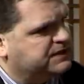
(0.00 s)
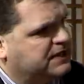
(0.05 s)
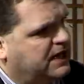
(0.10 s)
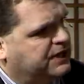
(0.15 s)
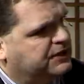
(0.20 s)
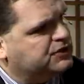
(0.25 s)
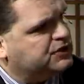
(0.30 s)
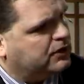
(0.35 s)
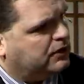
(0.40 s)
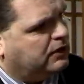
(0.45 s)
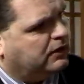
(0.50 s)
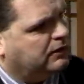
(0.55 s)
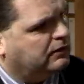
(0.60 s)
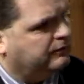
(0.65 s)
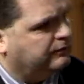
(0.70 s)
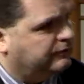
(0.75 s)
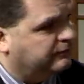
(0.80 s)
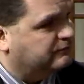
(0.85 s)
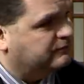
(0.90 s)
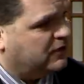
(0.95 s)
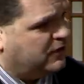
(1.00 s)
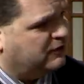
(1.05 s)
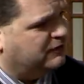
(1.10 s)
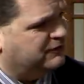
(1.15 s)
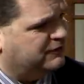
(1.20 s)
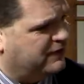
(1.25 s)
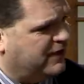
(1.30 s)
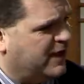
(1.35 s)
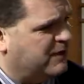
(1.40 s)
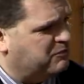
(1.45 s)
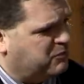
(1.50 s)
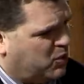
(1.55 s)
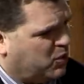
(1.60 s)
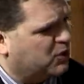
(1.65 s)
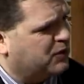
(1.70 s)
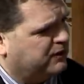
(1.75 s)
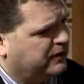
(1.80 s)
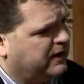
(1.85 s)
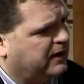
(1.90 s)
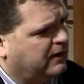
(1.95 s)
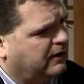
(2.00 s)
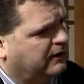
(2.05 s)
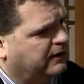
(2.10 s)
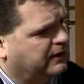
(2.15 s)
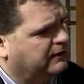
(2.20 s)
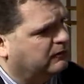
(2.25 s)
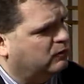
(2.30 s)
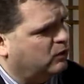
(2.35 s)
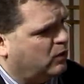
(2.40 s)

nature of that border there and